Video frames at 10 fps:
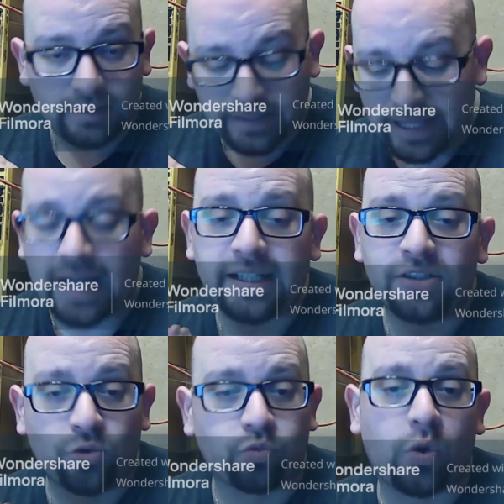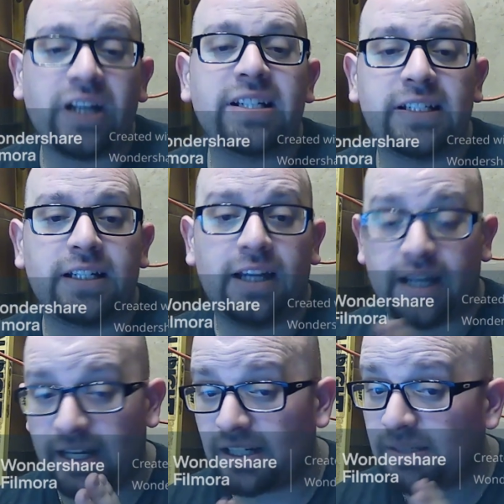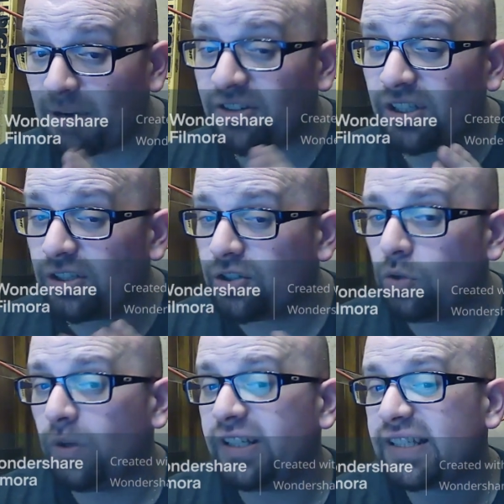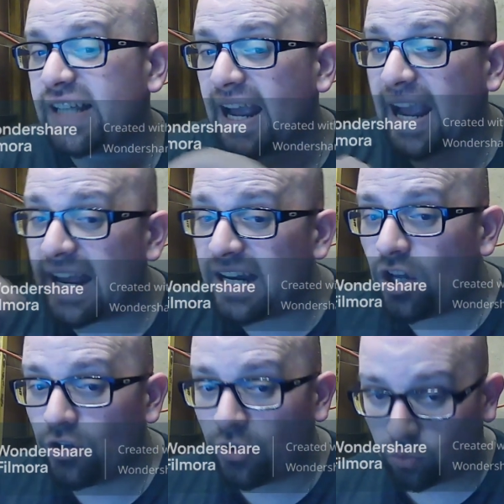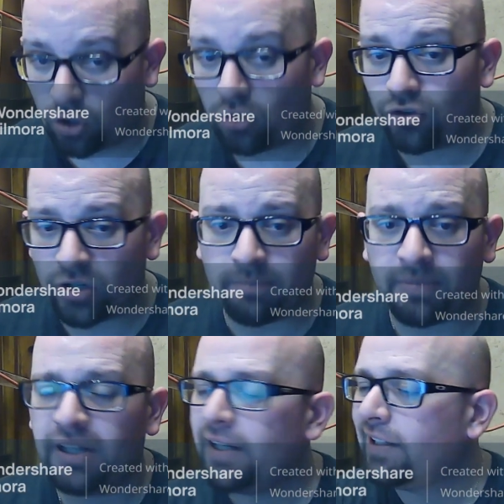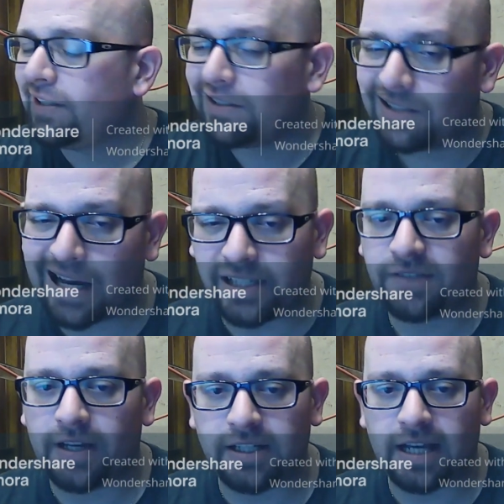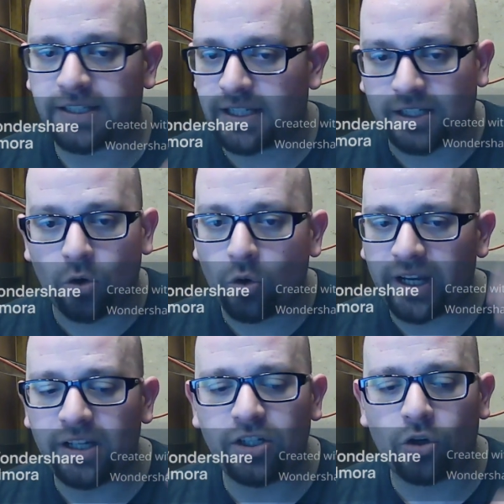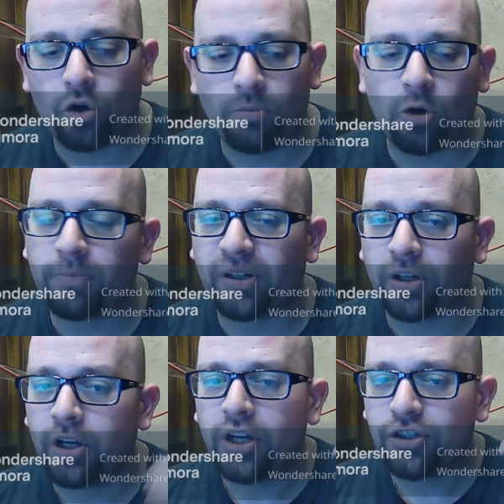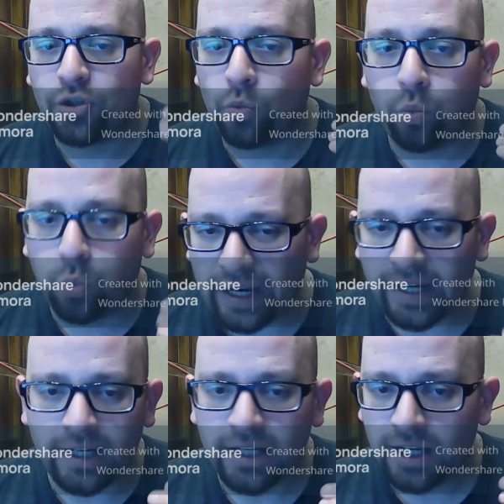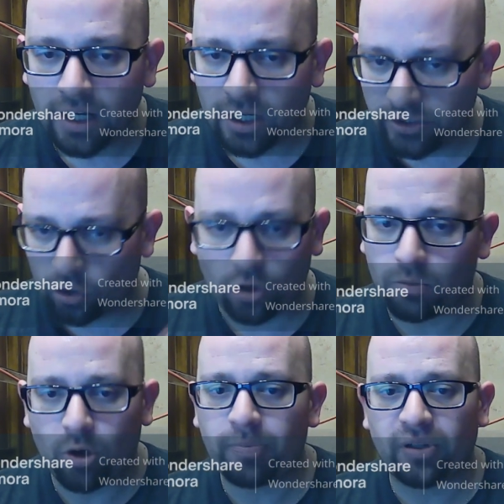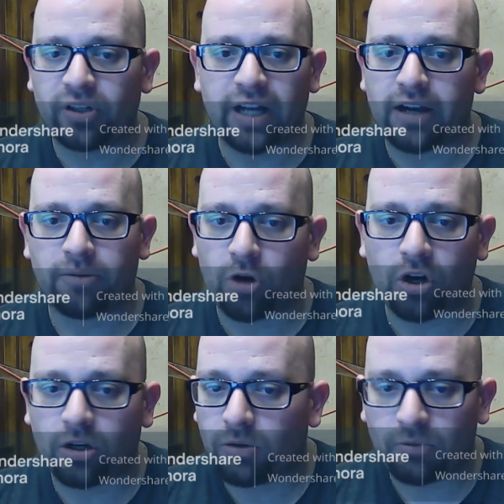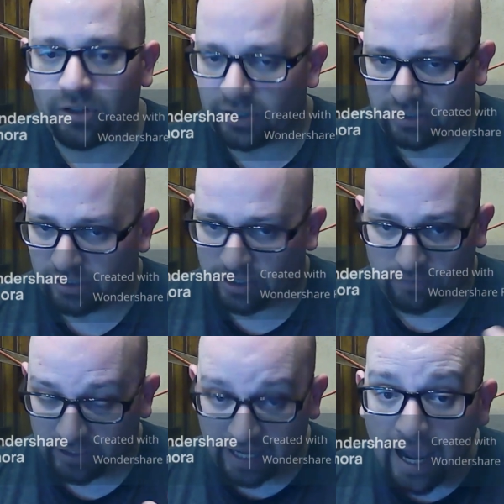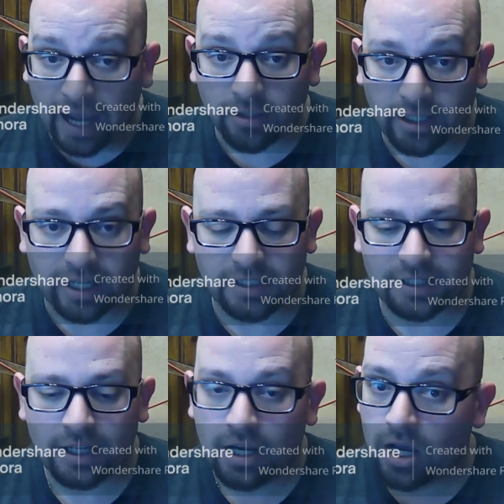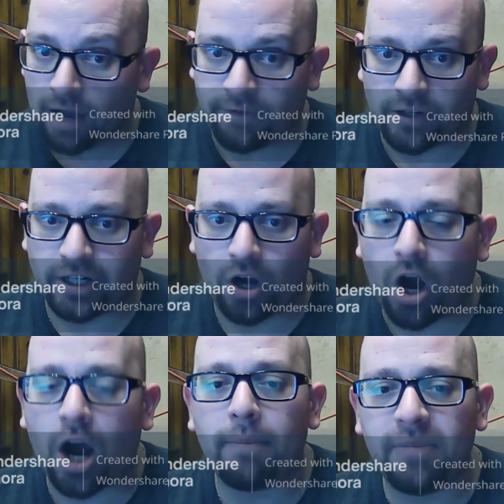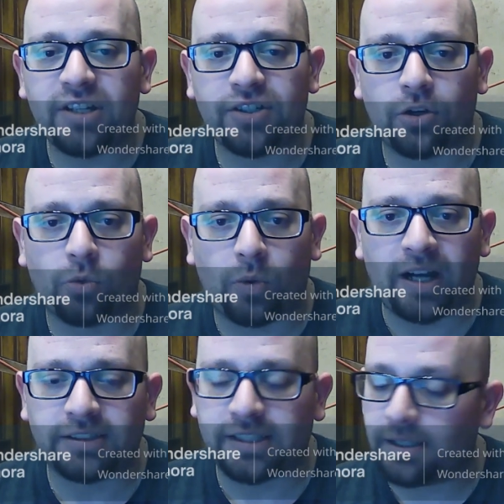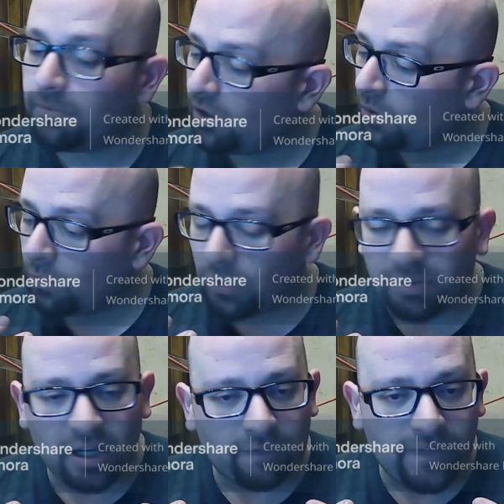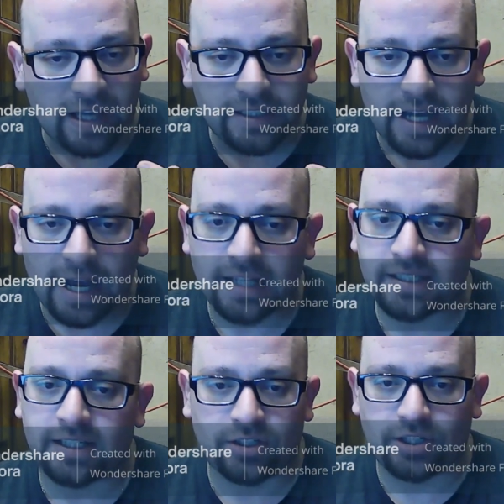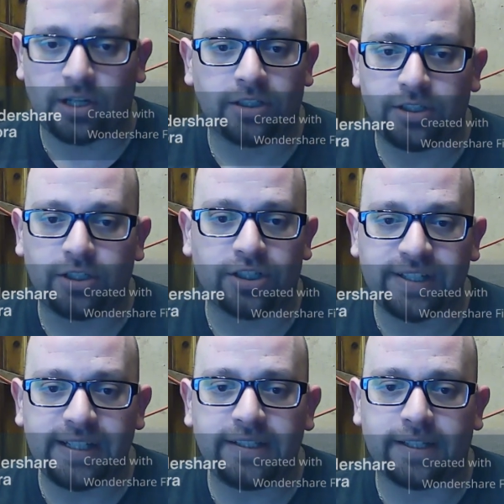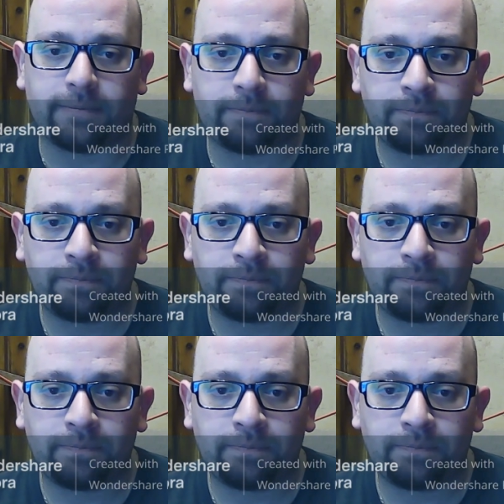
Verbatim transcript: That is great, and especially the two wins to end the road trip. That is fantastic. Go into your home opener to win your home opener now tomorrow if you can, against a very hot Minnesota Wild team would be a fantastic start to your season.